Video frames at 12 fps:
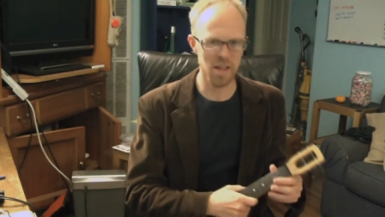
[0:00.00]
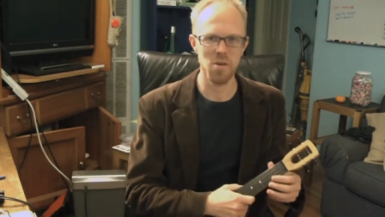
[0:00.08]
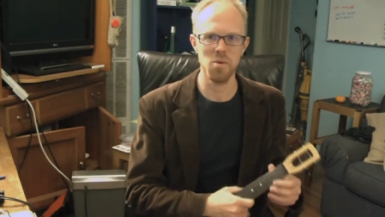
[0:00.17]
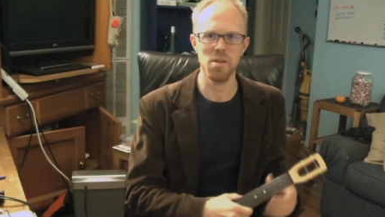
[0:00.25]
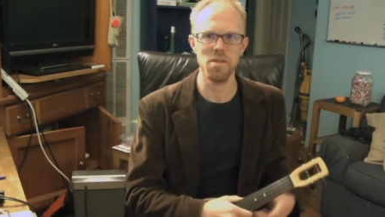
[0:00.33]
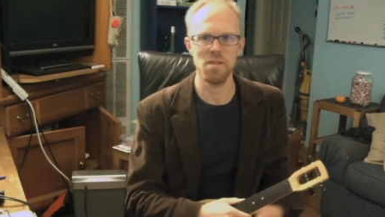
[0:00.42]

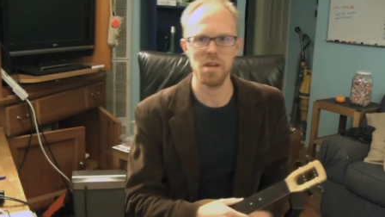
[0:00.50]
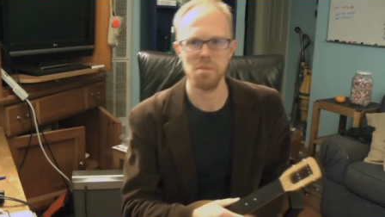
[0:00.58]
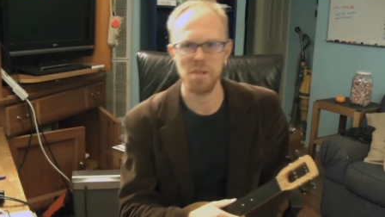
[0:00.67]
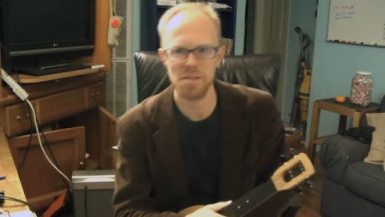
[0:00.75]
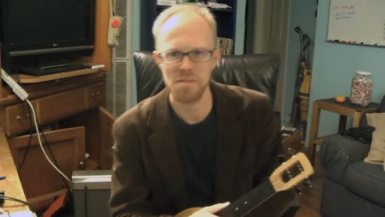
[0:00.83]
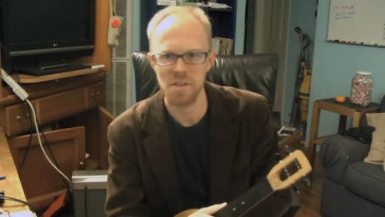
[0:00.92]
day with
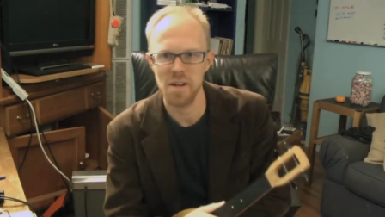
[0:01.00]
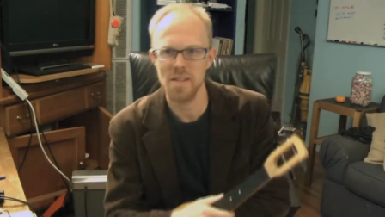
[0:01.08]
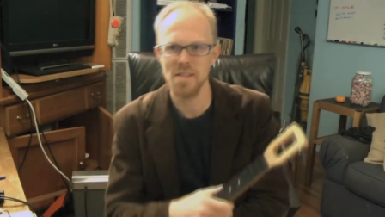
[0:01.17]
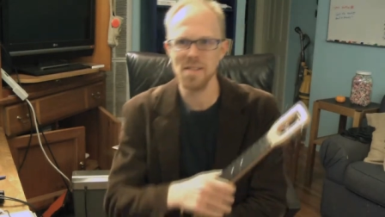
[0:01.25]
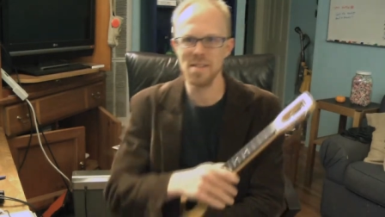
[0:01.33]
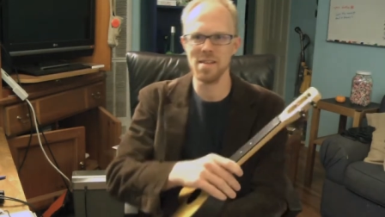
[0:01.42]
family and
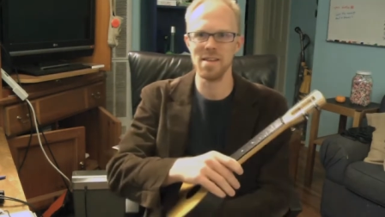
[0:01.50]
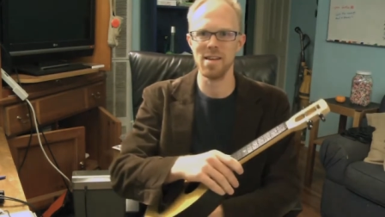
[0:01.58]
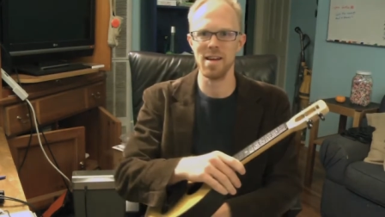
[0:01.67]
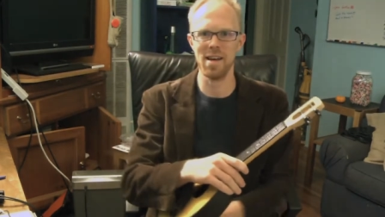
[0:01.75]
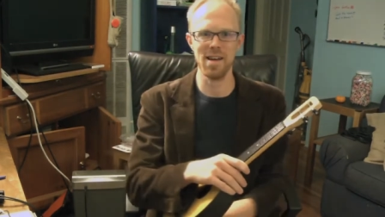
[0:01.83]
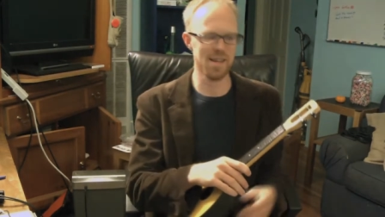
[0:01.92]
friends.
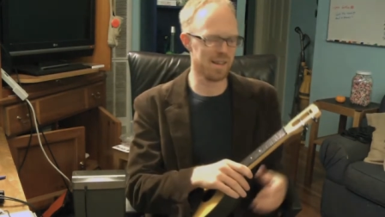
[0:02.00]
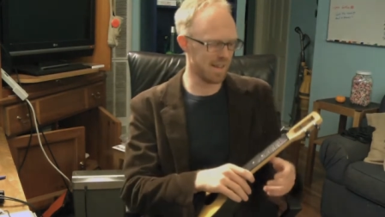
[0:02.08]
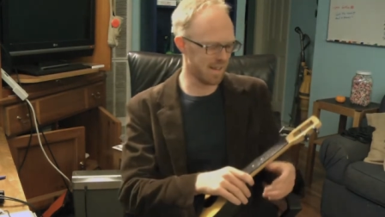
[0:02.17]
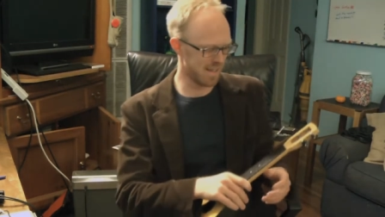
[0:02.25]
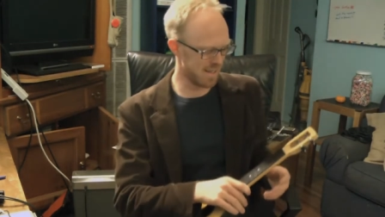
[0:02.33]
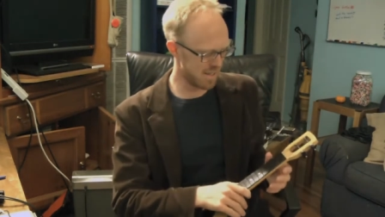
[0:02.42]
I
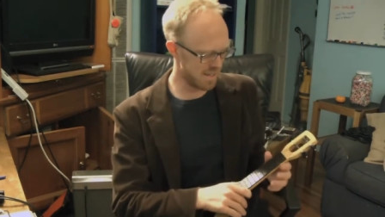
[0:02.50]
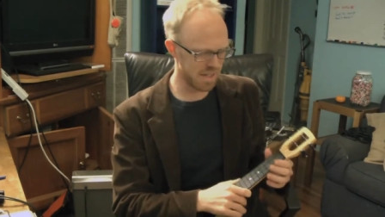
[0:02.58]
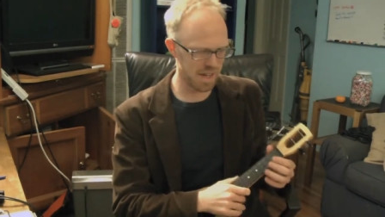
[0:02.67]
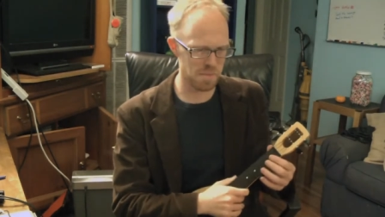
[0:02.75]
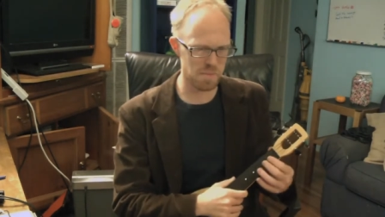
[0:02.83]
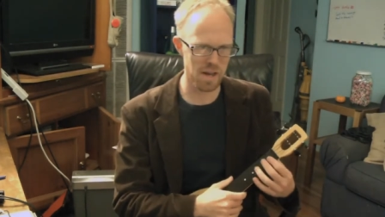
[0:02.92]
uh, just
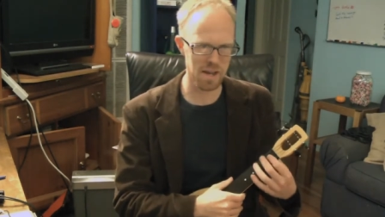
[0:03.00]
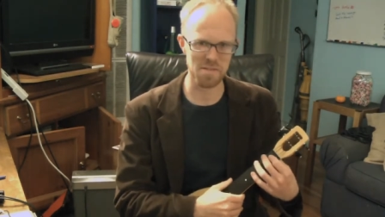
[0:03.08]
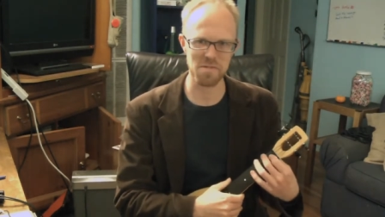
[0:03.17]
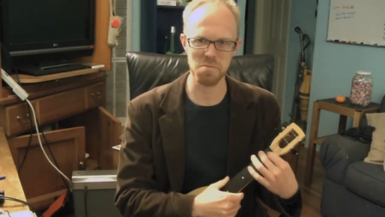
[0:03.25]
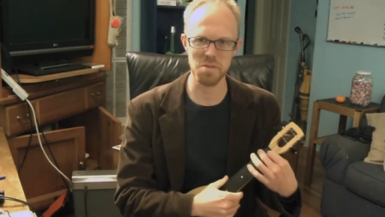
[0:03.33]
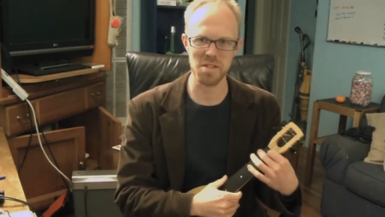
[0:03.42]
got
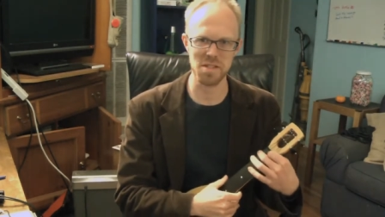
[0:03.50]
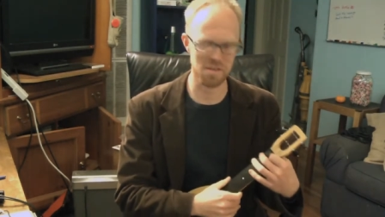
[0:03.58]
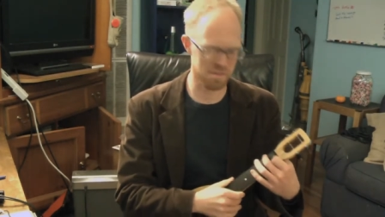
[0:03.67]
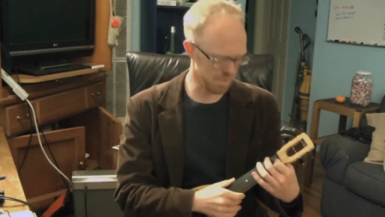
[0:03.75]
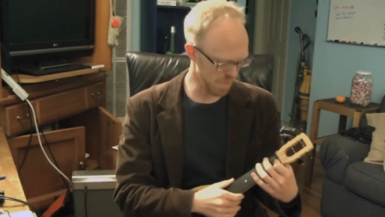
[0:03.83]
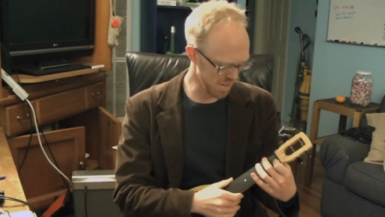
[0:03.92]
back from
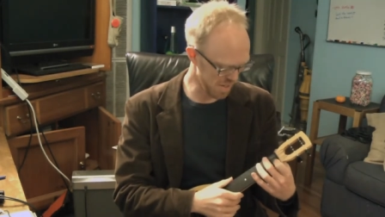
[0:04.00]
stuffing